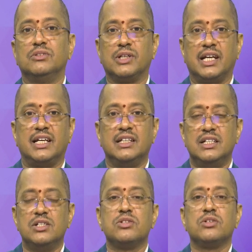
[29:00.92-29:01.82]
Okay,
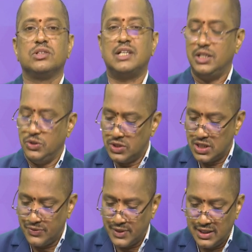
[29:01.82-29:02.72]
the
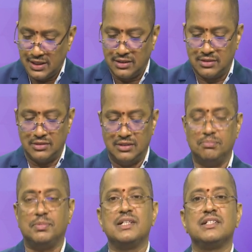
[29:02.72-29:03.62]
units for the
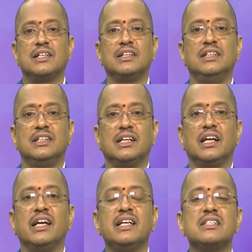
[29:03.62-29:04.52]
pressure
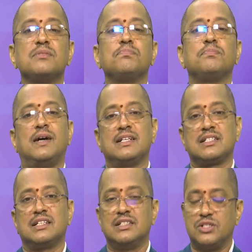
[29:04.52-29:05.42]
is Pascal.